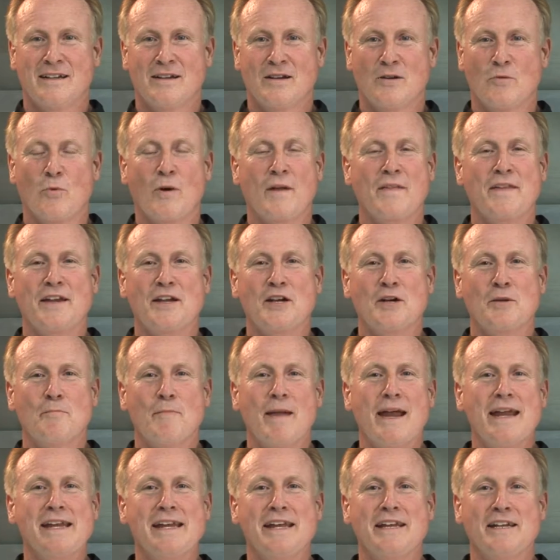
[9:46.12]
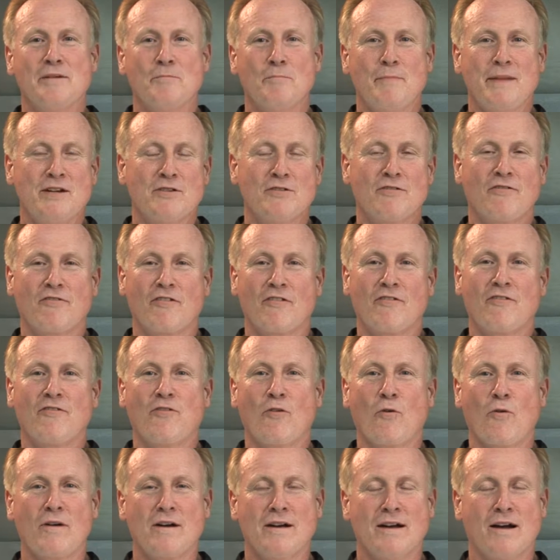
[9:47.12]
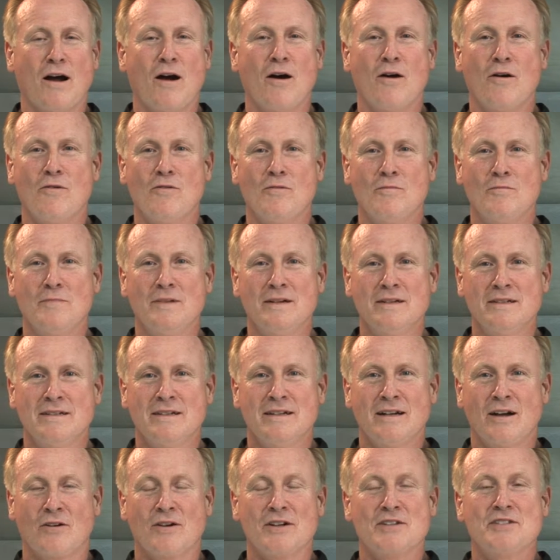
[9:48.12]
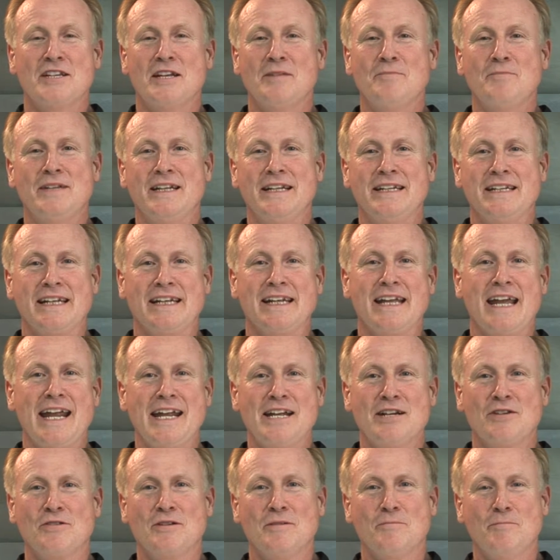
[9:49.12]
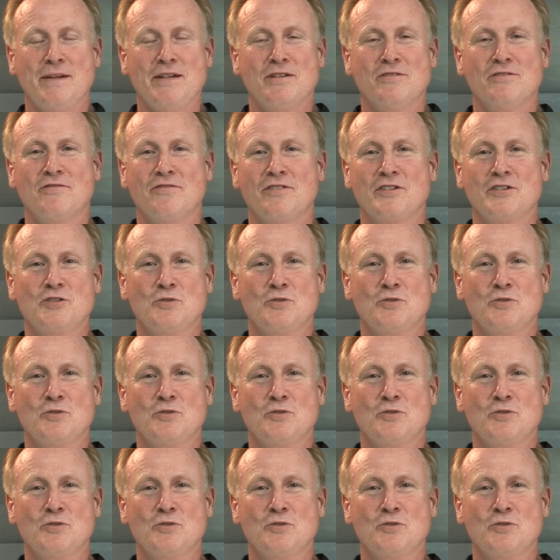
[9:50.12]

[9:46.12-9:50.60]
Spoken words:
Whether you're making a meal for 4 at home or attempting to cater a meal for